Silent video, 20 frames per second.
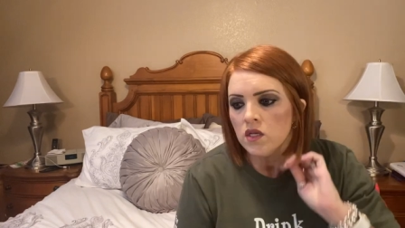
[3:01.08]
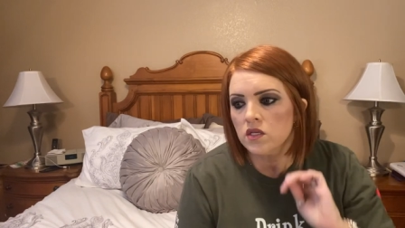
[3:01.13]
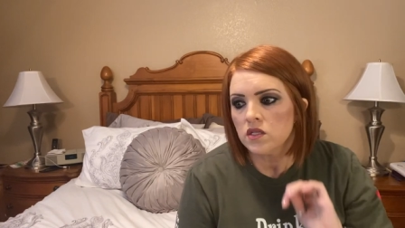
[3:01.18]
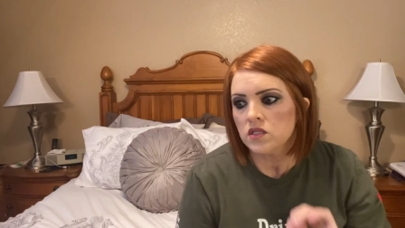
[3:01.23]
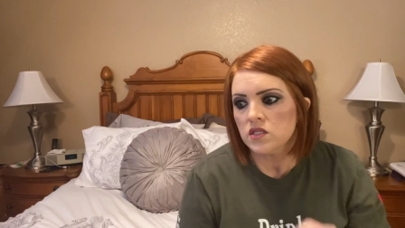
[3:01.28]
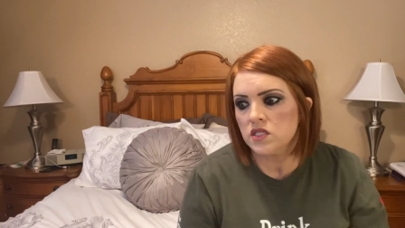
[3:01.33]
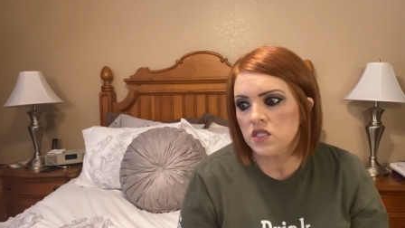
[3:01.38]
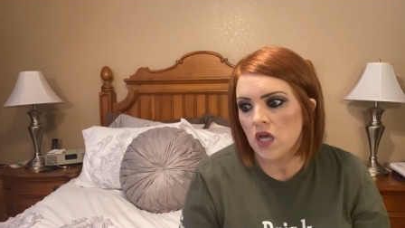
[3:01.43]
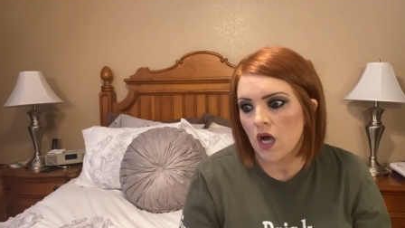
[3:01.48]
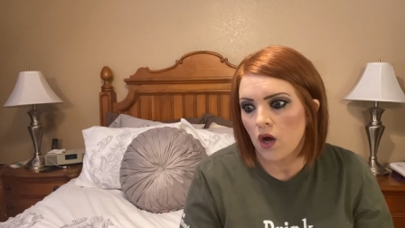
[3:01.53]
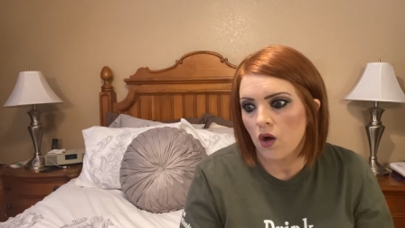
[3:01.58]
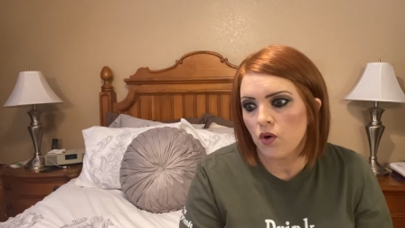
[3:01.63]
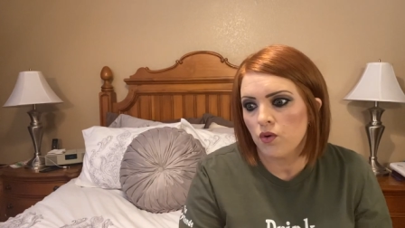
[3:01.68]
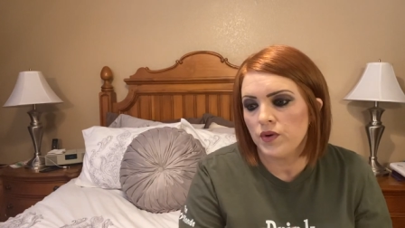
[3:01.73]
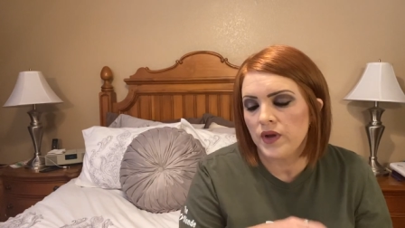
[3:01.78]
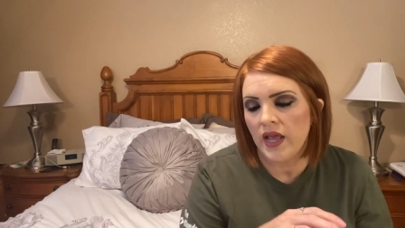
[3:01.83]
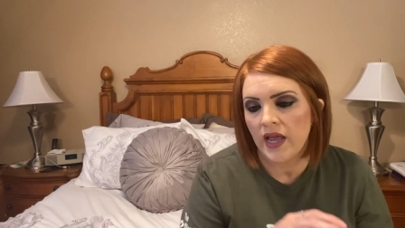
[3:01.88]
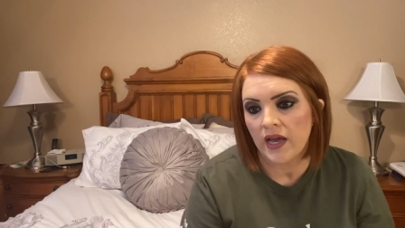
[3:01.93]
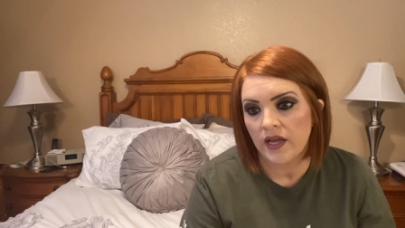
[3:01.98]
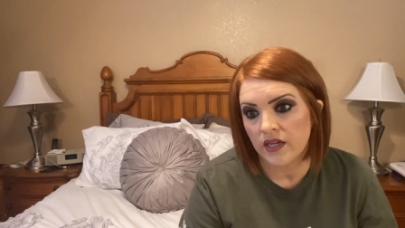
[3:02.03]
So
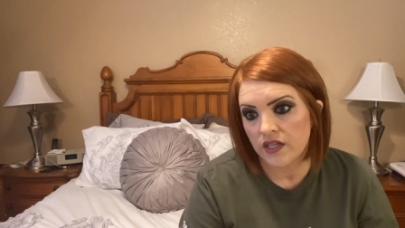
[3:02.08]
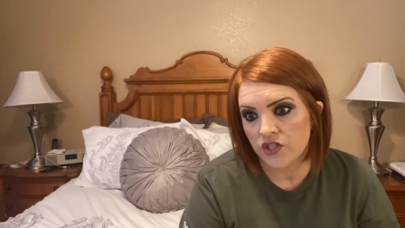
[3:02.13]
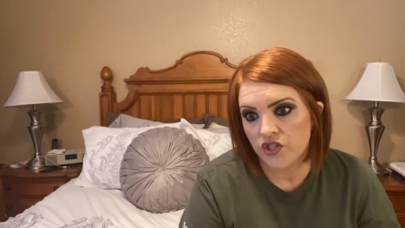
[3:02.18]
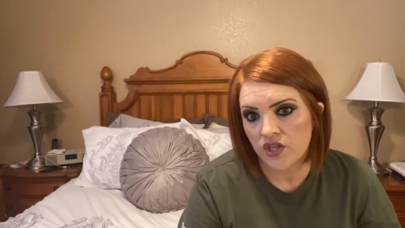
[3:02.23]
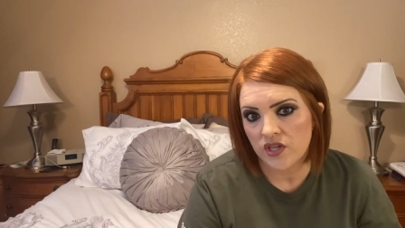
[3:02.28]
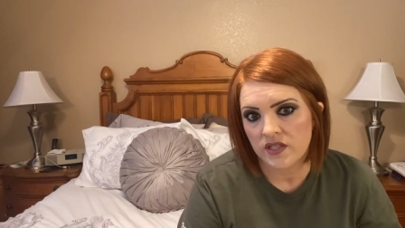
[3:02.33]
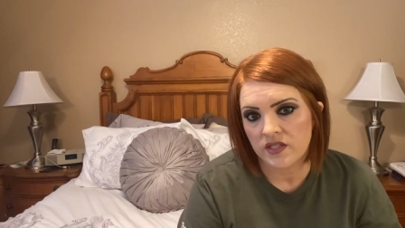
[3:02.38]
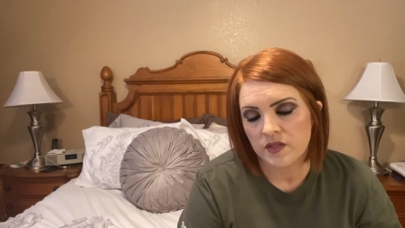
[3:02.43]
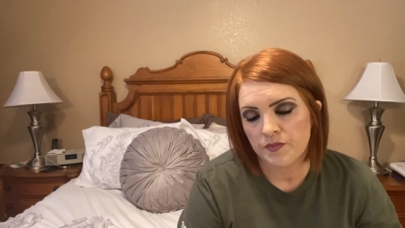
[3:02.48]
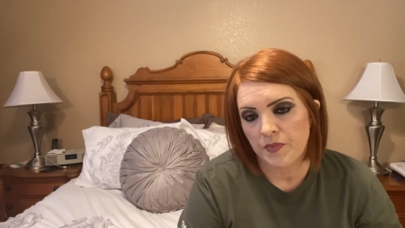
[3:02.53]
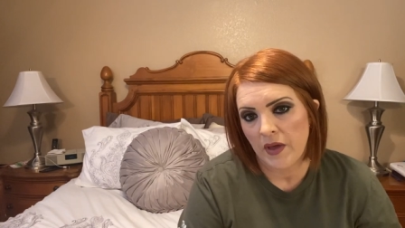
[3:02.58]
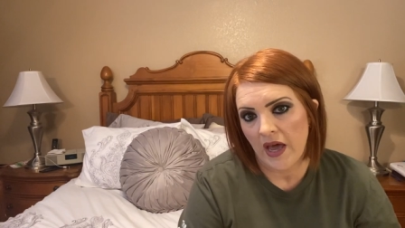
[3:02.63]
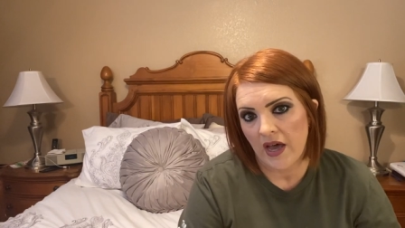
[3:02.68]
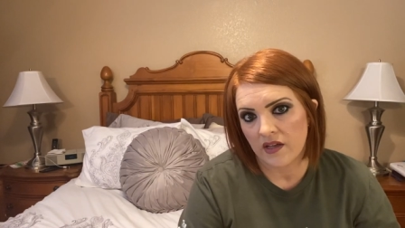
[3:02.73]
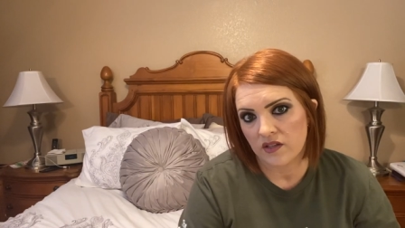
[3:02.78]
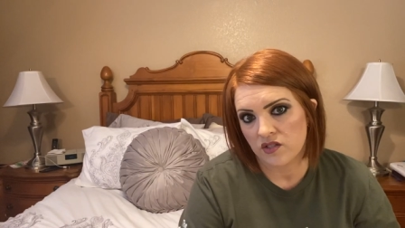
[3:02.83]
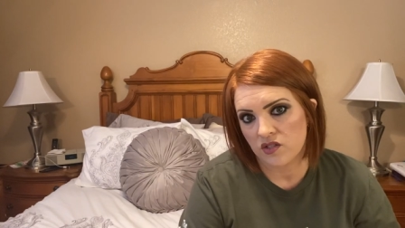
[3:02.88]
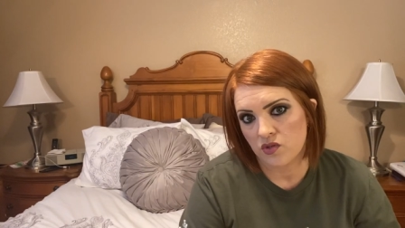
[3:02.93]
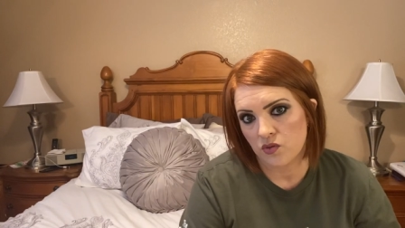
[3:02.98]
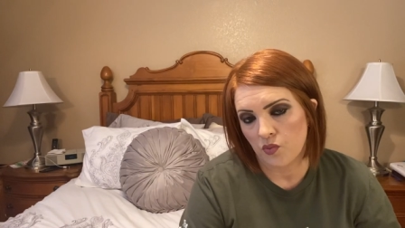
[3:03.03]
Nana just
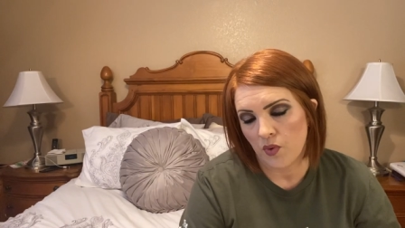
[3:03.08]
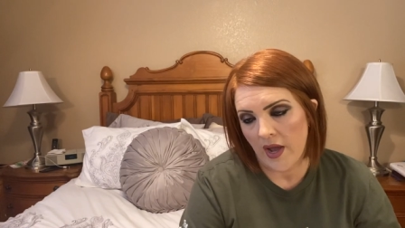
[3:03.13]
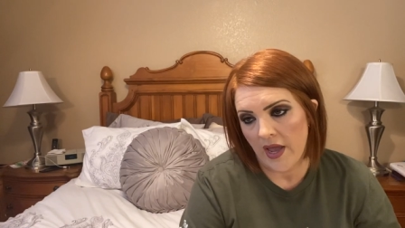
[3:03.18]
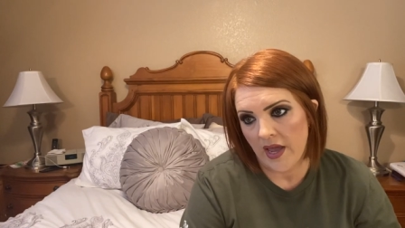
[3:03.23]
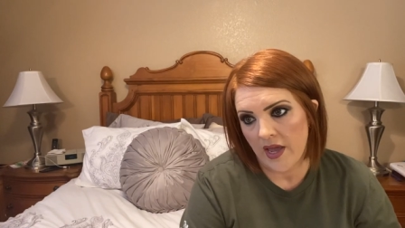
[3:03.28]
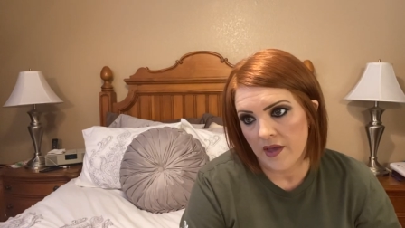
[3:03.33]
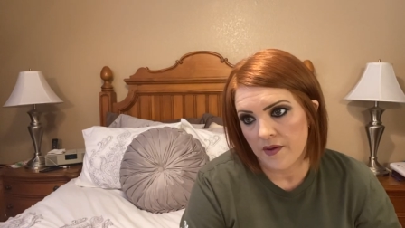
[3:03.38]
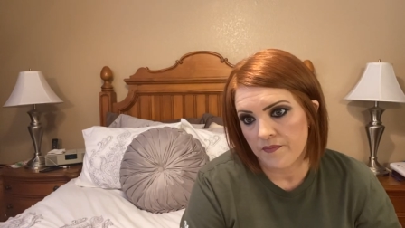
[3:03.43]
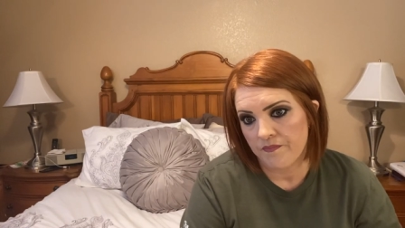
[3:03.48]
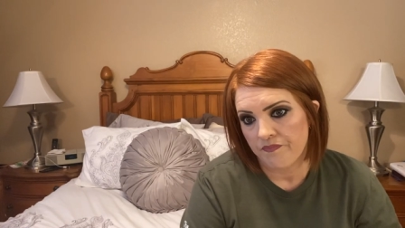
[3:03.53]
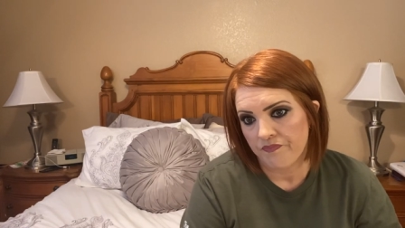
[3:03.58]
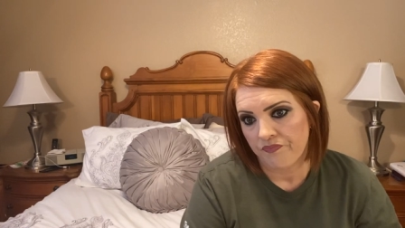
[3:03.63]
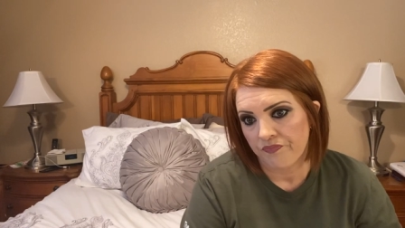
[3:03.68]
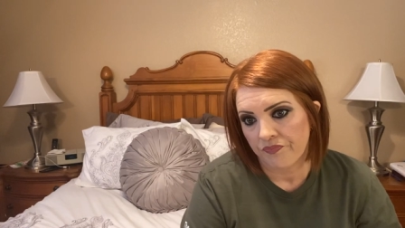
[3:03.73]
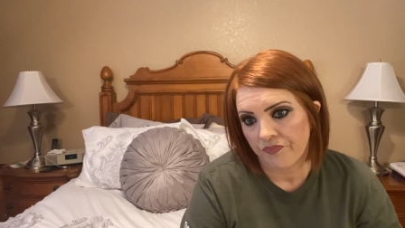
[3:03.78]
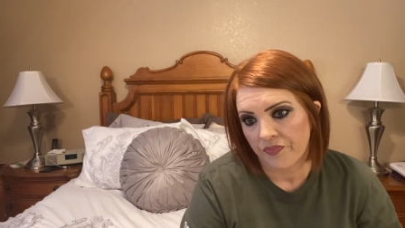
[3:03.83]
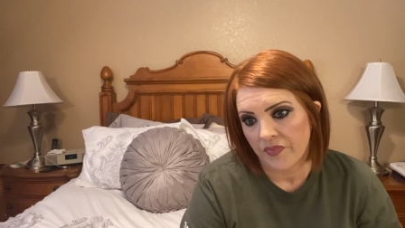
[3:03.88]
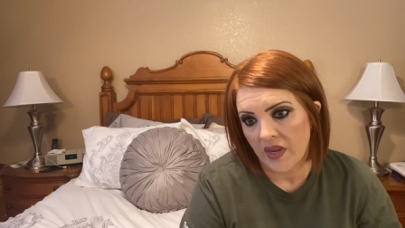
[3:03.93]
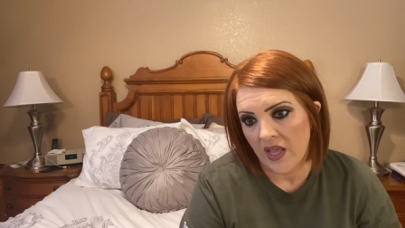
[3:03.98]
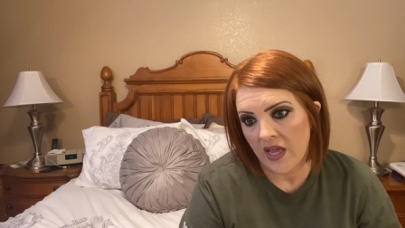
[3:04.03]
passed away,
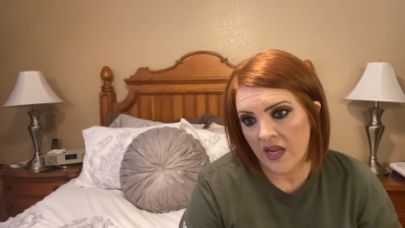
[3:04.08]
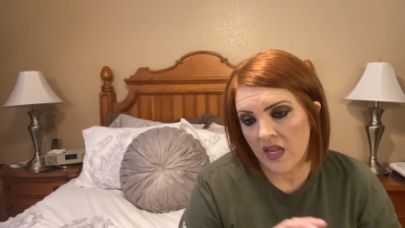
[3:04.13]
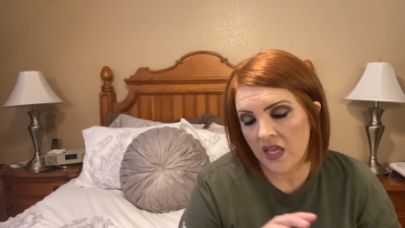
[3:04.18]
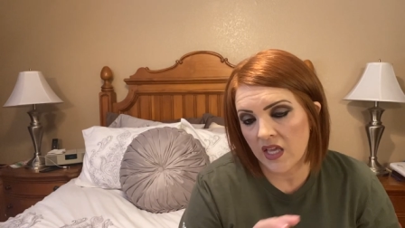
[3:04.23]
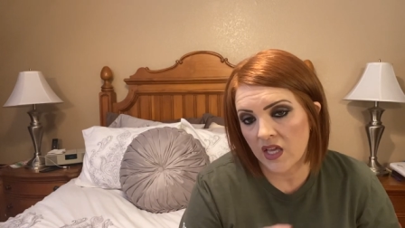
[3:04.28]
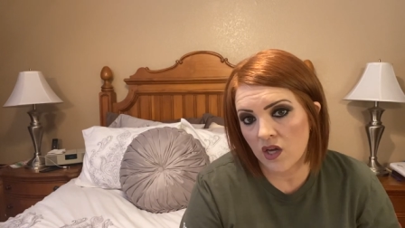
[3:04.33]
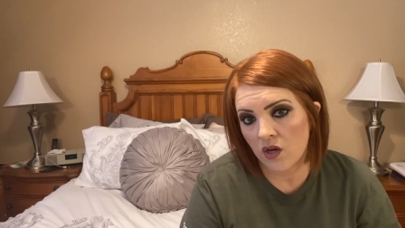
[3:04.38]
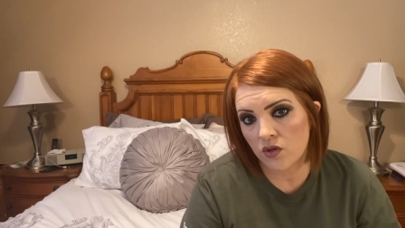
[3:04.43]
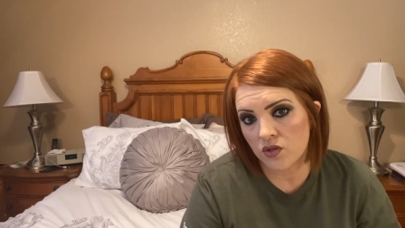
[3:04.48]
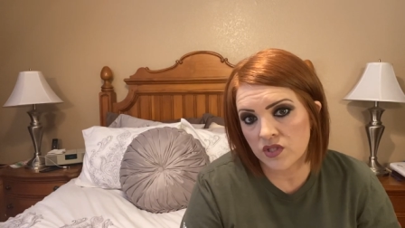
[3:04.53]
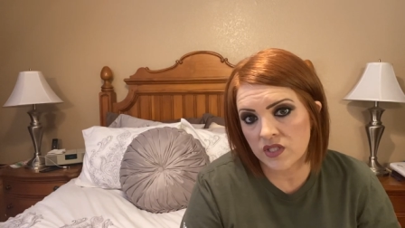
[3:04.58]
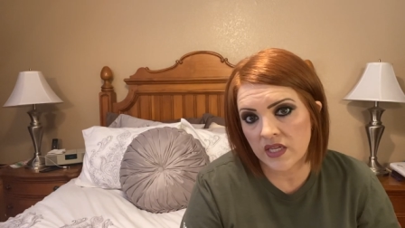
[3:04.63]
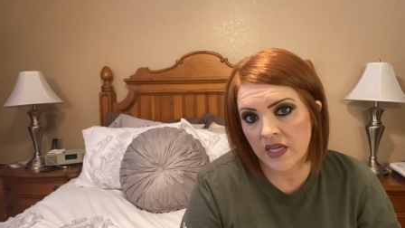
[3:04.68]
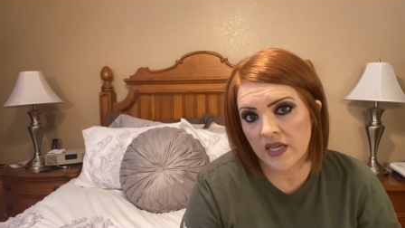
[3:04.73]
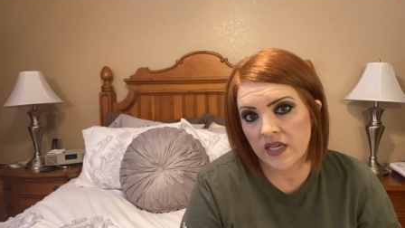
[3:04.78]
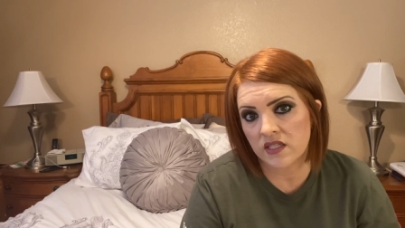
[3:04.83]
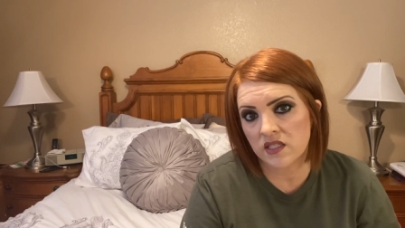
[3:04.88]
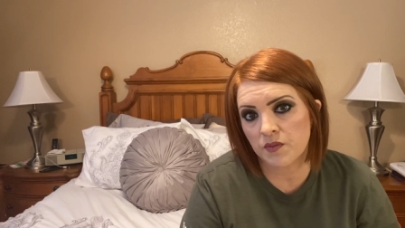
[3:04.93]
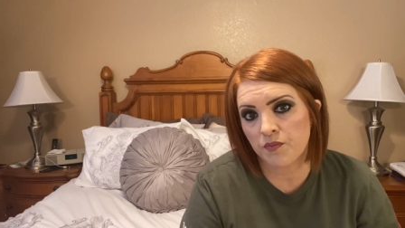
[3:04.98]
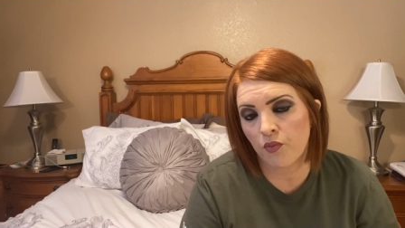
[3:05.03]
and he goes to
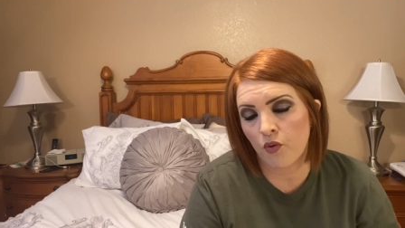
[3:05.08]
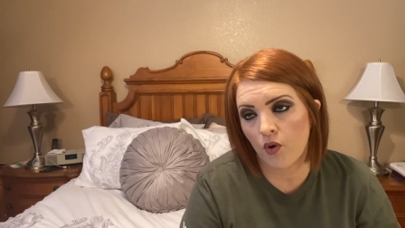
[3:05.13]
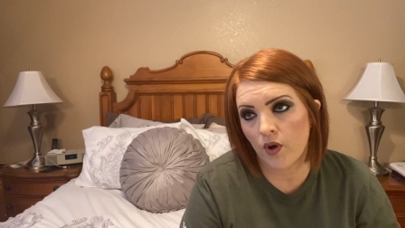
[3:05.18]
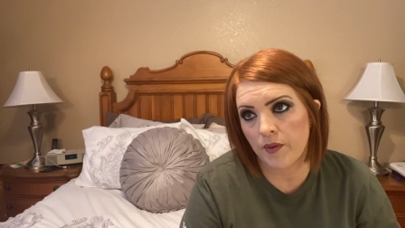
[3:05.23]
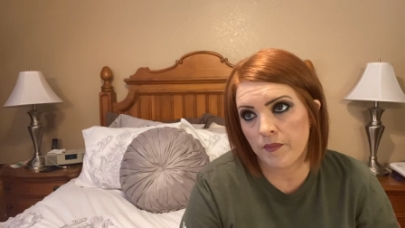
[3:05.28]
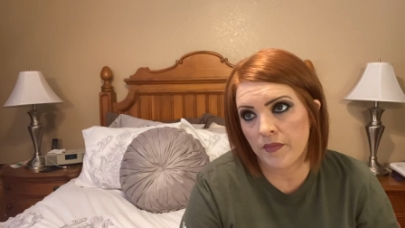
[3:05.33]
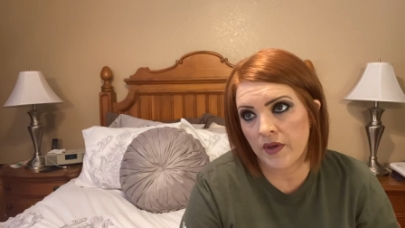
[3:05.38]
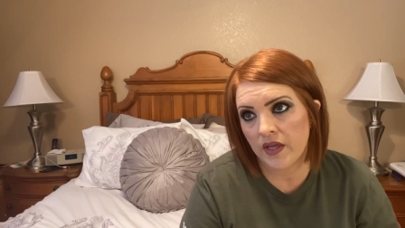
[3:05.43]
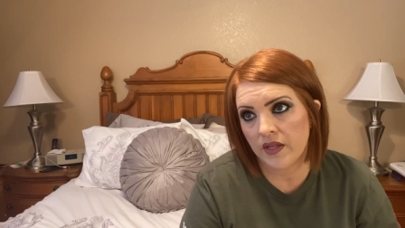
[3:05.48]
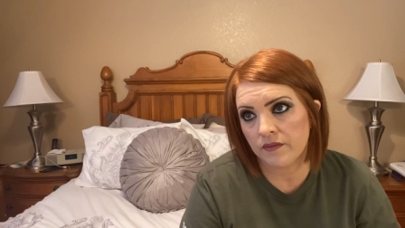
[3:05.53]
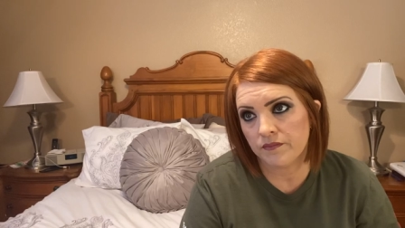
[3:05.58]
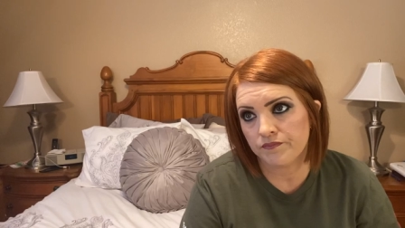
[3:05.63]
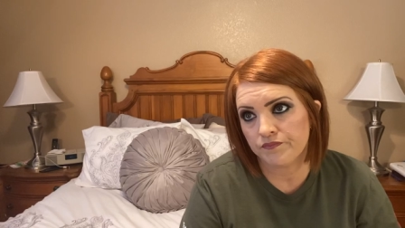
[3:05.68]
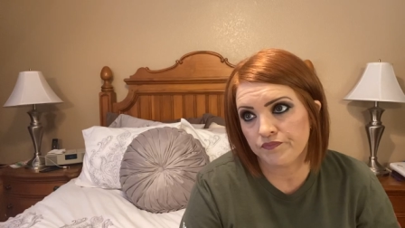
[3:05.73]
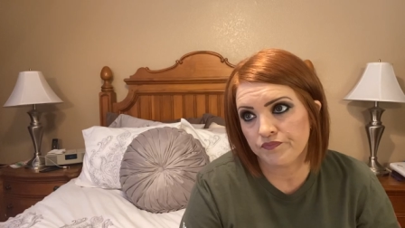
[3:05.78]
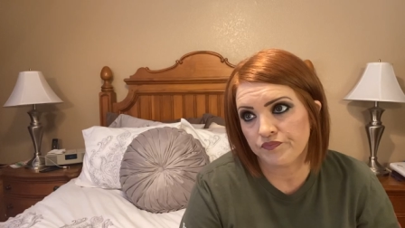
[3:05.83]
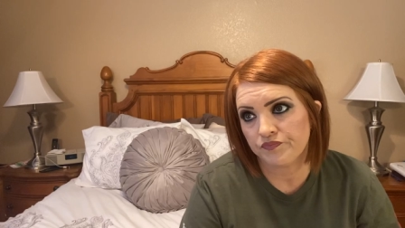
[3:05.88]
his appointment,